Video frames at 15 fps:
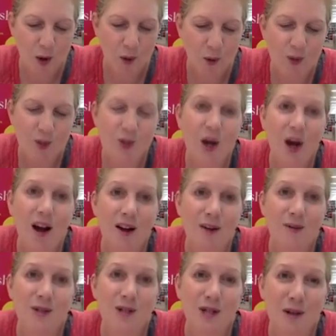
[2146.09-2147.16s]
was that I
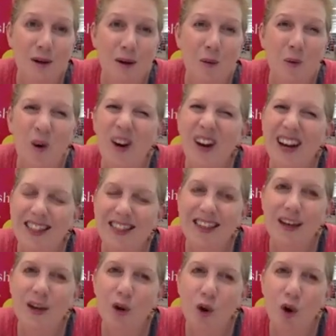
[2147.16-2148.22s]
was doing what I
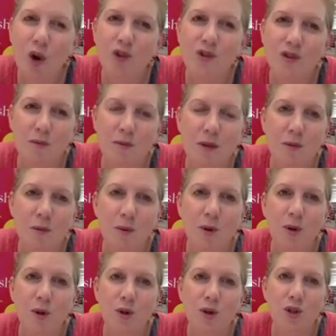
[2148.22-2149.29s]
think a lot of
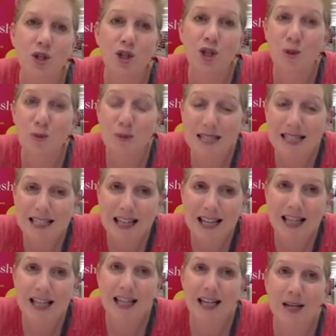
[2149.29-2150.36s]
people do,
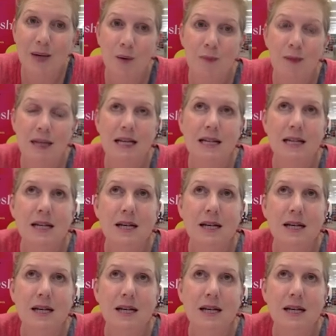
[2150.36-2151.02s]
particularly women,